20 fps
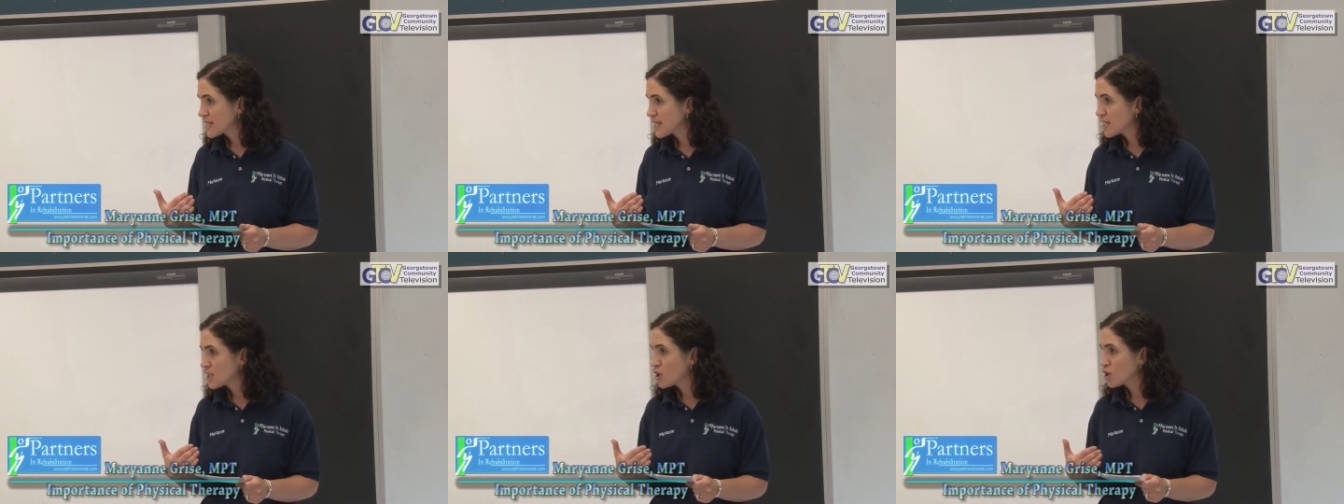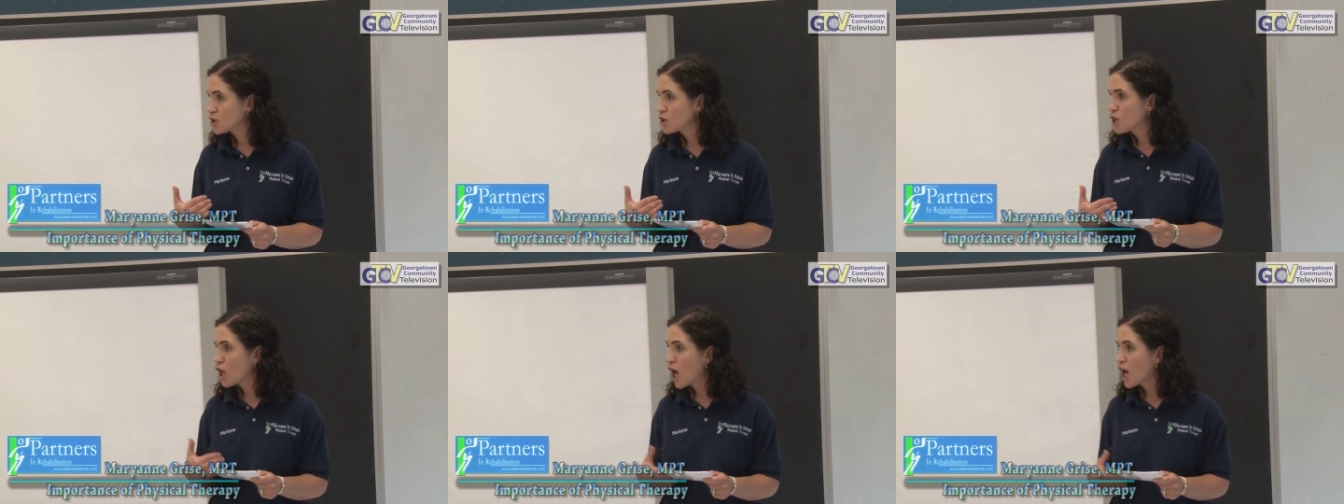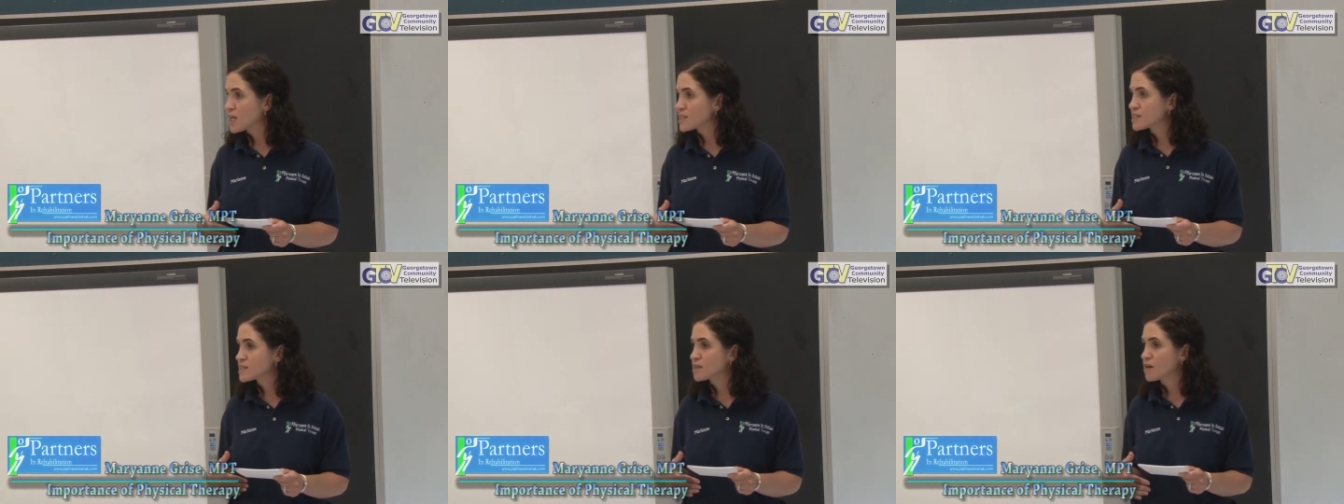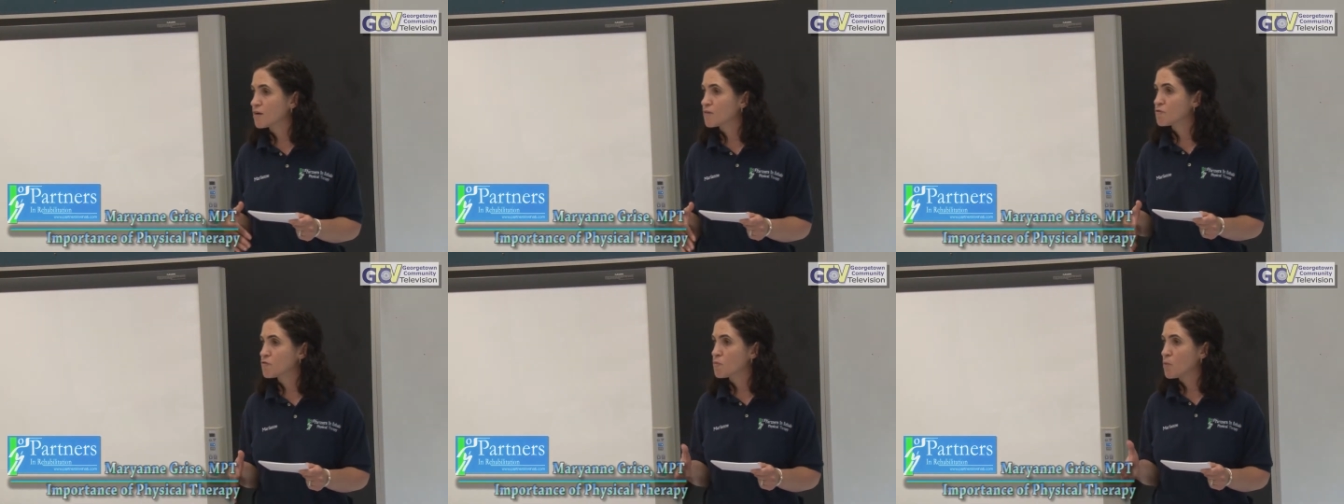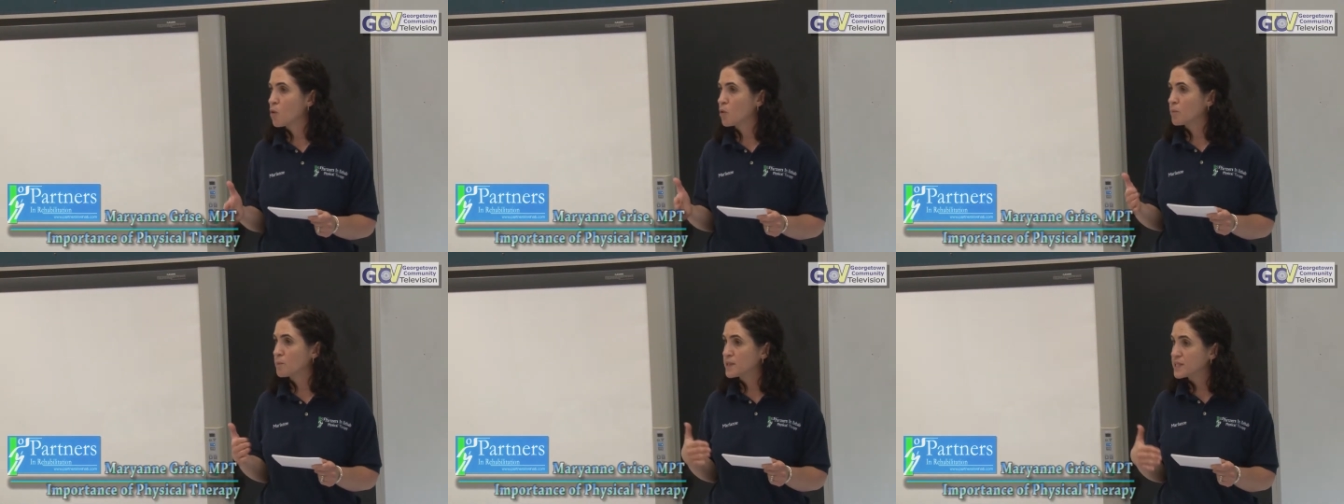in a loss of
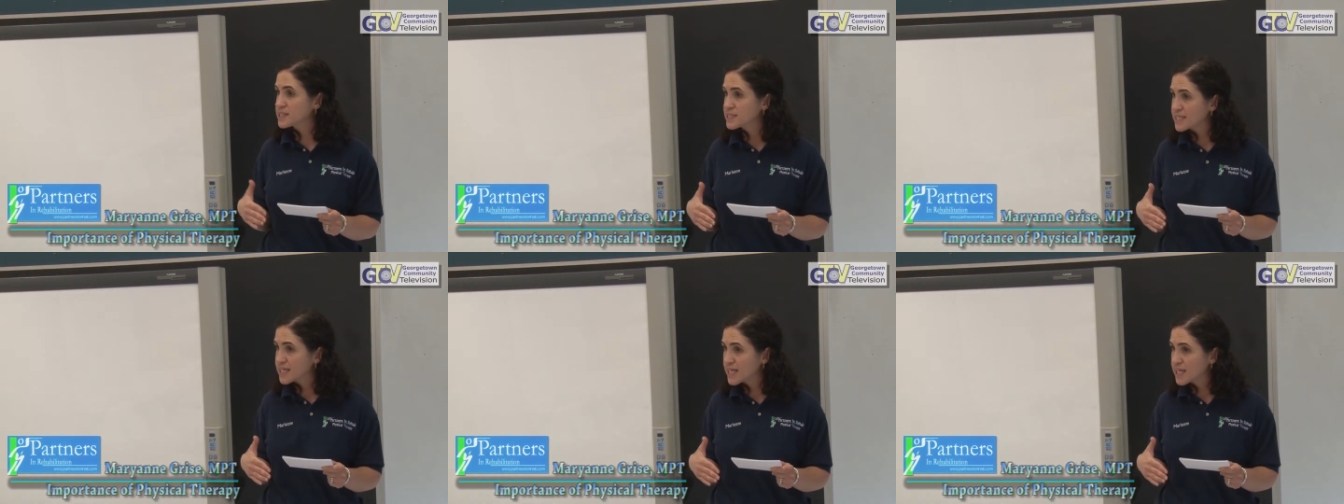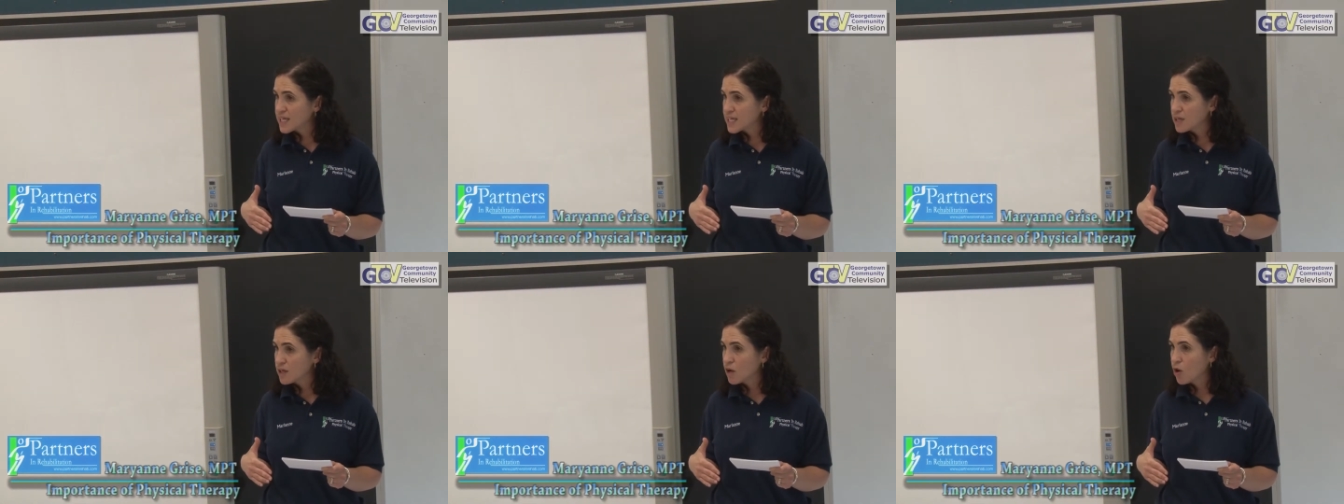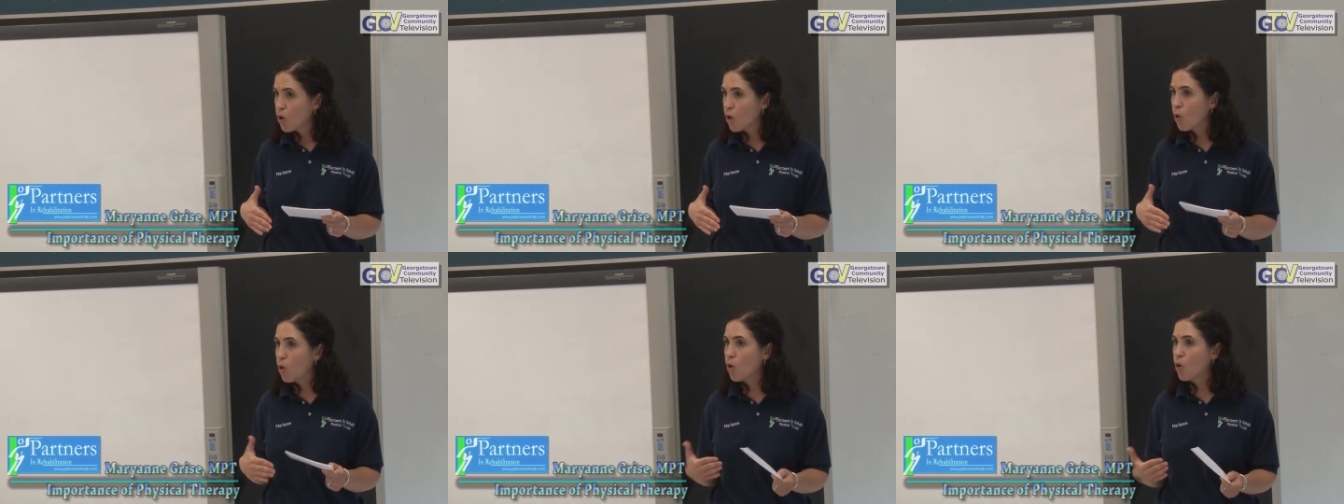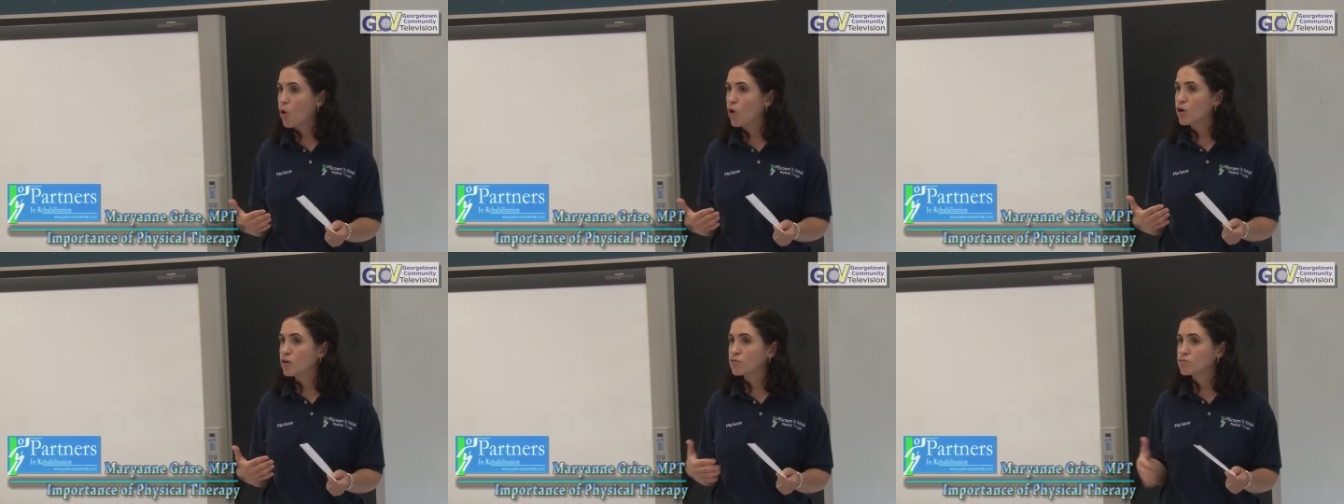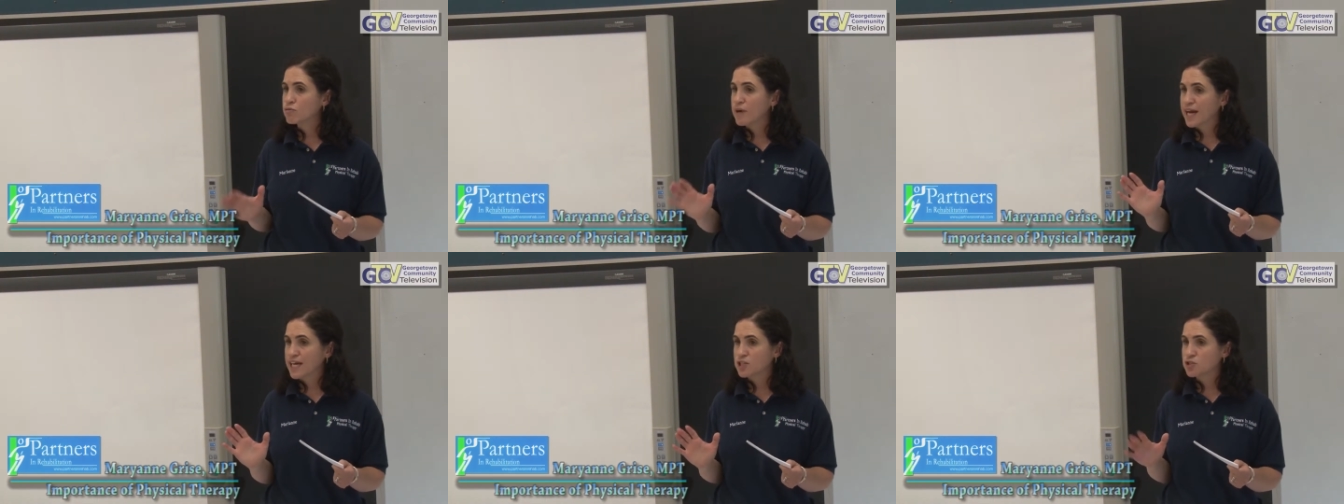mobility or
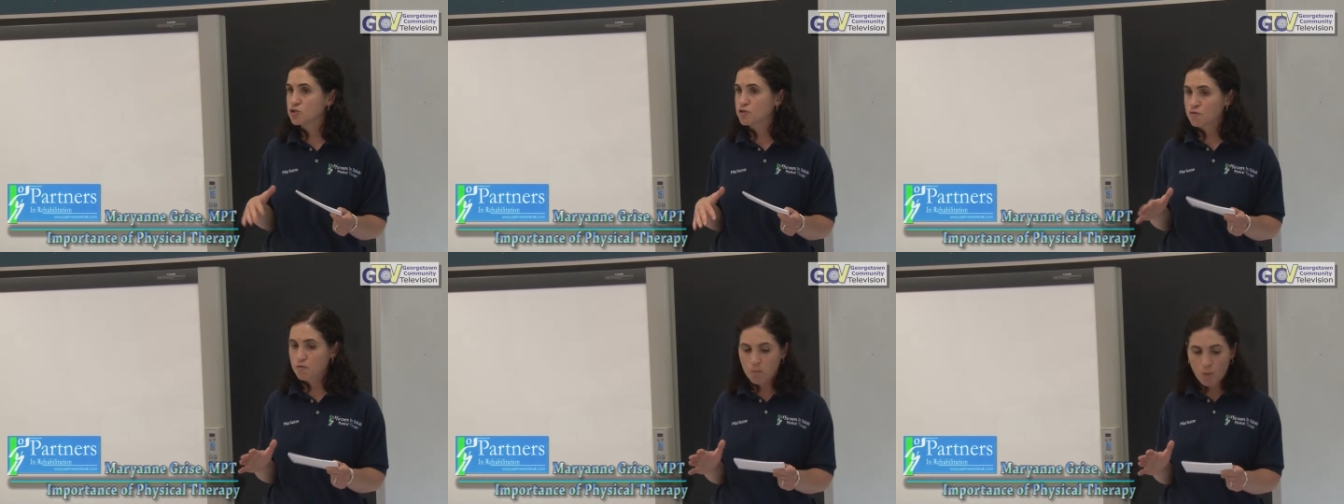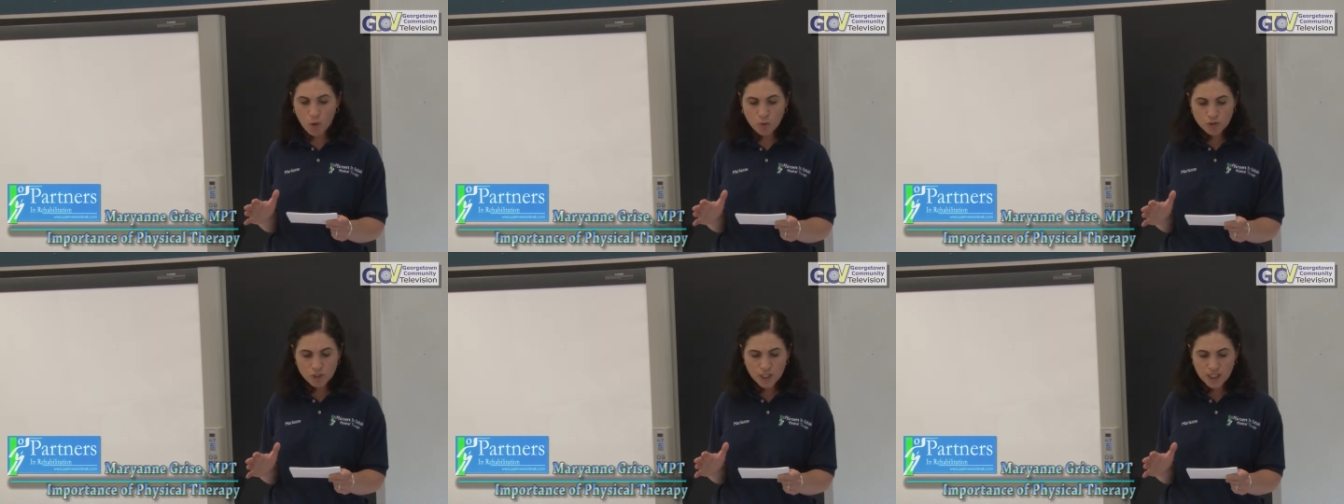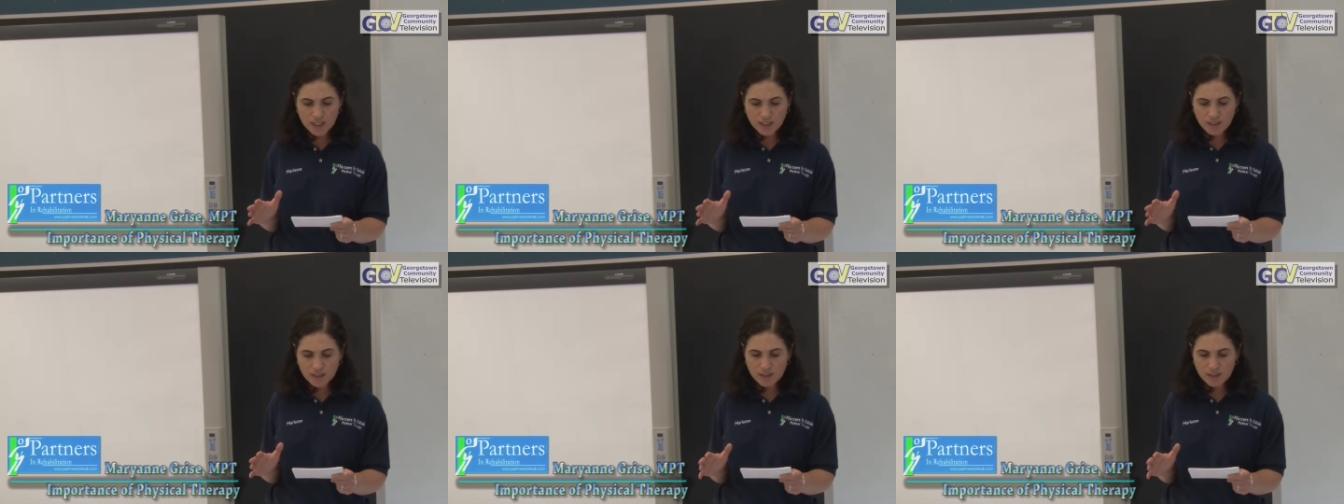range of motion